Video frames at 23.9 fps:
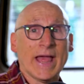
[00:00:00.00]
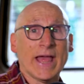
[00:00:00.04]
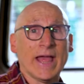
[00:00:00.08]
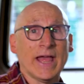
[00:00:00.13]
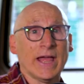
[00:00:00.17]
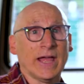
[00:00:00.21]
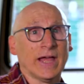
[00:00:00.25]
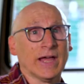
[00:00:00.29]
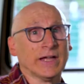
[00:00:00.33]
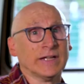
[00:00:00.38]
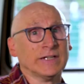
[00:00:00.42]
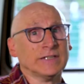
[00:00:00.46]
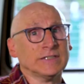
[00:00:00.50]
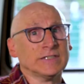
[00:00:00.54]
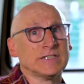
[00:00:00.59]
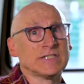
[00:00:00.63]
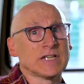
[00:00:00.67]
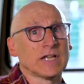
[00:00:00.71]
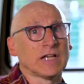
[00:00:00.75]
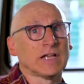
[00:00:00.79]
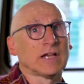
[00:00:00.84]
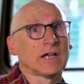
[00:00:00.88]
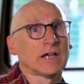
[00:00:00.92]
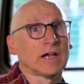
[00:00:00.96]

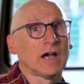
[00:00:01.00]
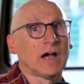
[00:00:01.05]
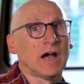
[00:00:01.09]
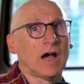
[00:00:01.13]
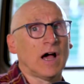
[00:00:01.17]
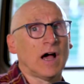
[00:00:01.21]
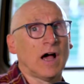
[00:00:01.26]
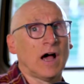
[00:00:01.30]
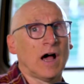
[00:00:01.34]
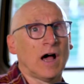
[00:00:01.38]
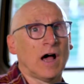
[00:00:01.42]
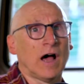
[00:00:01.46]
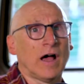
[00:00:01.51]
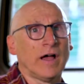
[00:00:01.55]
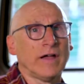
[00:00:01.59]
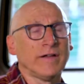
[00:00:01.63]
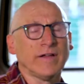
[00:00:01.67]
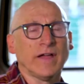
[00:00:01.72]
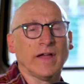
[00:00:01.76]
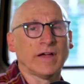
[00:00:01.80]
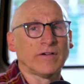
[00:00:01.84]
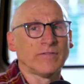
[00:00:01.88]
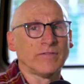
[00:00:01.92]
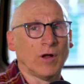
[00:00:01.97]
And I
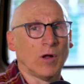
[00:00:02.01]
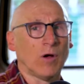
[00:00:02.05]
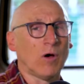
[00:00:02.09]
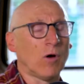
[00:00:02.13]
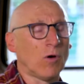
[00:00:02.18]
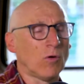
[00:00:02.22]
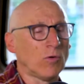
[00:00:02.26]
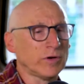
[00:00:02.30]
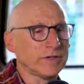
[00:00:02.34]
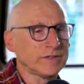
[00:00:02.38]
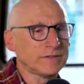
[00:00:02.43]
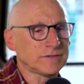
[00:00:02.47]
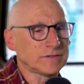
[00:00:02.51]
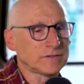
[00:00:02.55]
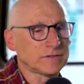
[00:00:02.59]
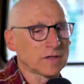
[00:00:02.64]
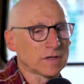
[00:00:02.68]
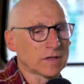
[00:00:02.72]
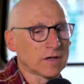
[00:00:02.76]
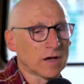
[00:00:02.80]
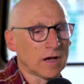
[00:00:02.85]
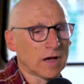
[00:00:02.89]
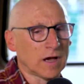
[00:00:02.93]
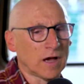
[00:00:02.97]
have always
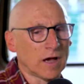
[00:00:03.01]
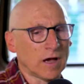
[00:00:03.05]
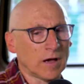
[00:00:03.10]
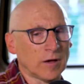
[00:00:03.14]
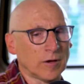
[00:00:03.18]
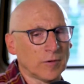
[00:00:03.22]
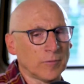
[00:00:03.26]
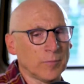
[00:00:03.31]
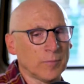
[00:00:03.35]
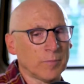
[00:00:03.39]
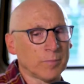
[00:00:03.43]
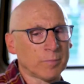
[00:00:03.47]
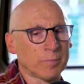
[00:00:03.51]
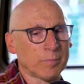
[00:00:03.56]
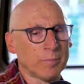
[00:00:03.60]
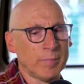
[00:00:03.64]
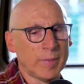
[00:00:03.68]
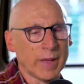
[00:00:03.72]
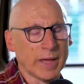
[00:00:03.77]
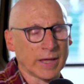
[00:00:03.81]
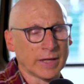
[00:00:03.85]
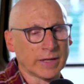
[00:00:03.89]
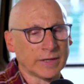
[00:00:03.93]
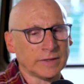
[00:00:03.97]

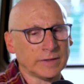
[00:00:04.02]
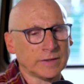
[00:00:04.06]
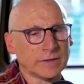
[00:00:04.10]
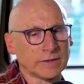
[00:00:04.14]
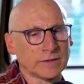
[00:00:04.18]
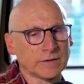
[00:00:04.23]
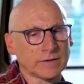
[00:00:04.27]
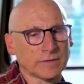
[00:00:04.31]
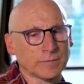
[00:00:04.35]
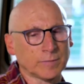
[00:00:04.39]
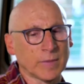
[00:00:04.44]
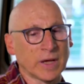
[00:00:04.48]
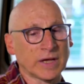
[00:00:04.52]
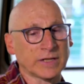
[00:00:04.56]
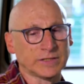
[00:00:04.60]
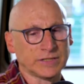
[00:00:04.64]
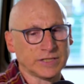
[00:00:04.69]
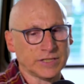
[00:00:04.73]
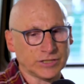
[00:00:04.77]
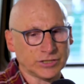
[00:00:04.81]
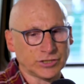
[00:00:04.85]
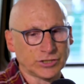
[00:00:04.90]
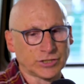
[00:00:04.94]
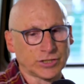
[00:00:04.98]
been a
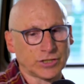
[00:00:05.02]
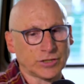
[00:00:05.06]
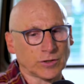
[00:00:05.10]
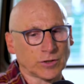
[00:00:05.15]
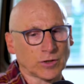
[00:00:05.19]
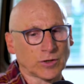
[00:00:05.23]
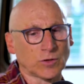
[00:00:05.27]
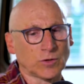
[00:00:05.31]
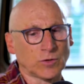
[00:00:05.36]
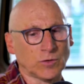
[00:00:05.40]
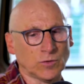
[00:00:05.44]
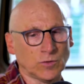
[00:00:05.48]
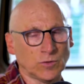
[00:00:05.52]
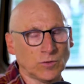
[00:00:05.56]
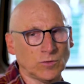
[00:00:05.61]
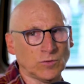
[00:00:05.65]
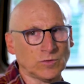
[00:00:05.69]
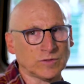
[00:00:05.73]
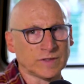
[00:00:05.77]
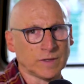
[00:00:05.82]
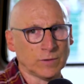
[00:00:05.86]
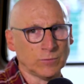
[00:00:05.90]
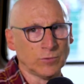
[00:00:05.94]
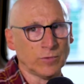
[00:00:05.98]
teacher
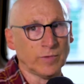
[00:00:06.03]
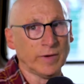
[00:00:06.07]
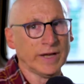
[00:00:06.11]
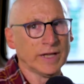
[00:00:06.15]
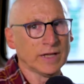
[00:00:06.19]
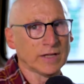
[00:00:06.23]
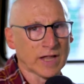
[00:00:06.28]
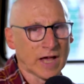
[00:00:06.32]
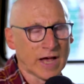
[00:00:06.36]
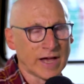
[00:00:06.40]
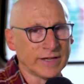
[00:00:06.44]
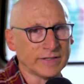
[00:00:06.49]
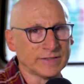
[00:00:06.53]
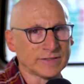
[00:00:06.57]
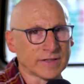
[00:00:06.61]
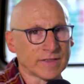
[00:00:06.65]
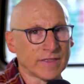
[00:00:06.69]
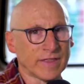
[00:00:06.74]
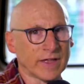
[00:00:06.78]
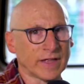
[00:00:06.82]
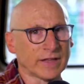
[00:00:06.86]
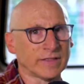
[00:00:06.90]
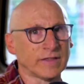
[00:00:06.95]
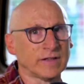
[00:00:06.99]
who
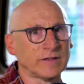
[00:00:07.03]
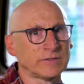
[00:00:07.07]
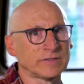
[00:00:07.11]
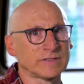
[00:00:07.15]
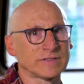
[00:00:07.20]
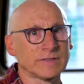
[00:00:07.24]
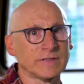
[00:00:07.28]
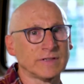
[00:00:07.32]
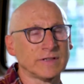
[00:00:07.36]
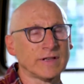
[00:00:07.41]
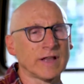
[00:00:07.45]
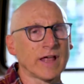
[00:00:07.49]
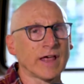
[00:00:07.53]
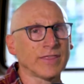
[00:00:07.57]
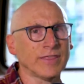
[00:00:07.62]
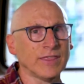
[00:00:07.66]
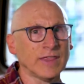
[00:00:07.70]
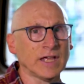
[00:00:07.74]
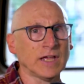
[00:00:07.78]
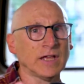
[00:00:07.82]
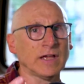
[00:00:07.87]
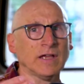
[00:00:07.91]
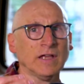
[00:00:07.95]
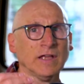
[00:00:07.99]
realized that there is
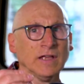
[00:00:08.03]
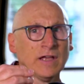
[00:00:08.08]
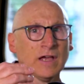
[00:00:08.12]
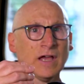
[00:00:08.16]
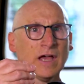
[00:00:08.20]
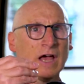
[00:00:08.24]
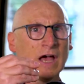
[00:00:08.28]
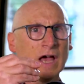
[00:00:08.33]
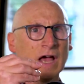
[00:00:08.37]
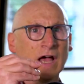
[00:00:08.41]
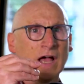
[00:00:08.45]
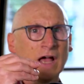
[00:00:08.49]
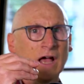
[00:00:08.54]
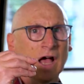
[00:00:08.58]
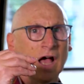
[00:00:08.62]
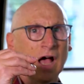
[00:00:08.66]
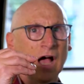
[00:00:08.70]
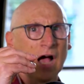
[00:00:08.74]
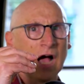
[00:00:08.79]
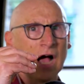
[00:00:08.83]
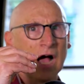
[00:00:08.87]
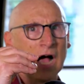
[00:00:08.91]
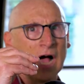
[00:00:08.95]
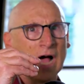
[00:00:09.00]
nothing
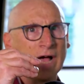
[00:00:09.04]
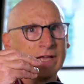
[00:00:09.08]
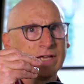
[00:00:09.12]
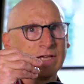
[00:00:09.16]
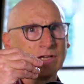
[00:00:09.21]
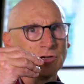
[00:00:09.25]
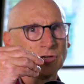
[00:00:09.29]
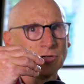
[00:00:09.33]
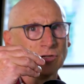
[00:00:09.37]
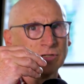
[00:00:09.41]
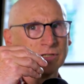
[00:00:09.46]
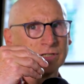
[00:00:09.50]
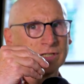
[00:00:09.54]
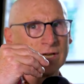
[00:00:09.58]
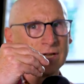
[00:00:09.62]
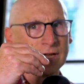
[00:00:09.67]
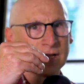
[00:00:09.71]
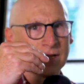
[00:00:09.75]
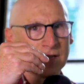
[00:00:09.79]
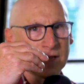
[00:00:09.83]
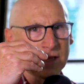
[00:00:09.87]
I could